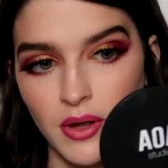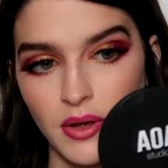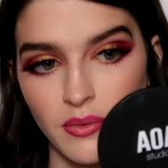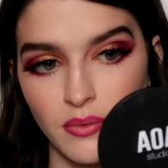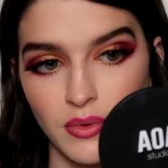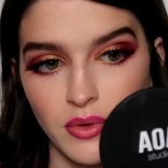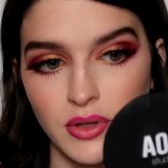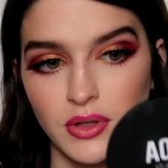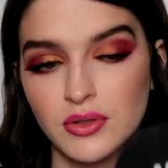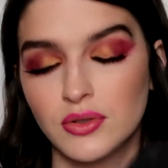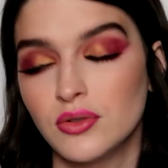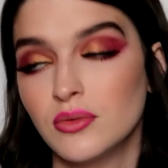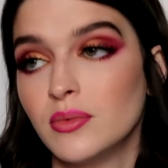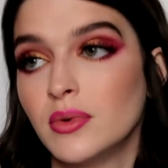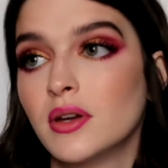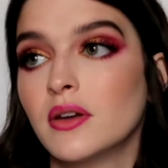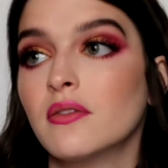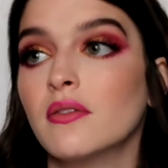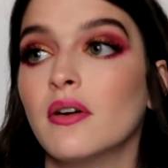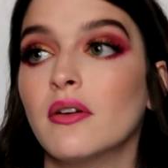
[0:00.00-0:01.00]
not really too
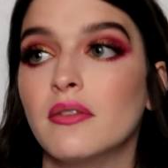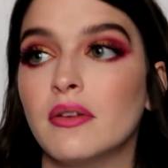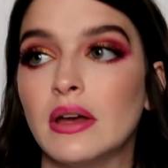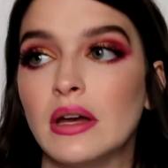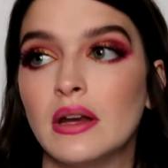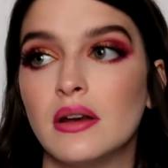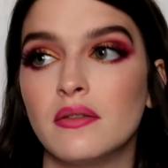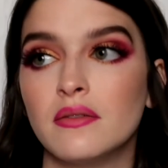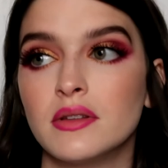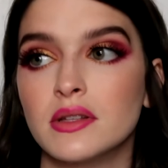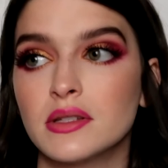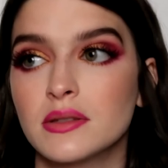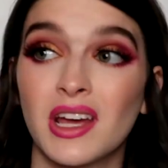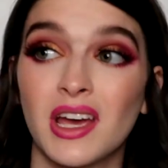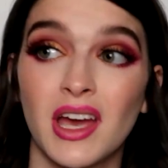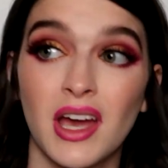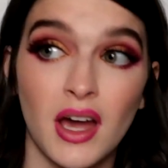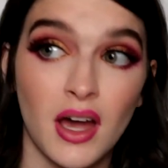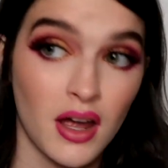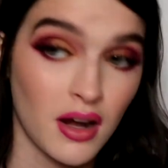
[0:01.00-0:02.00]
big of a fan of this. I
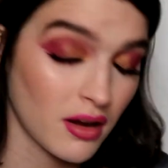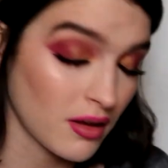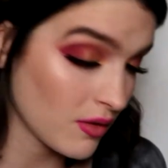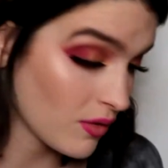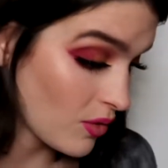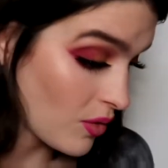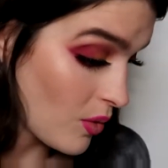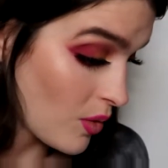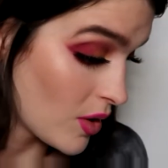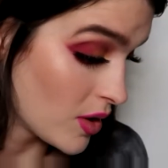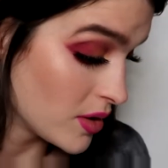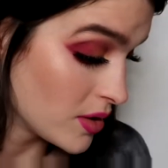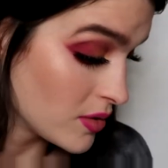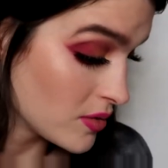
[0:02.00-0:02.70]
had it, so I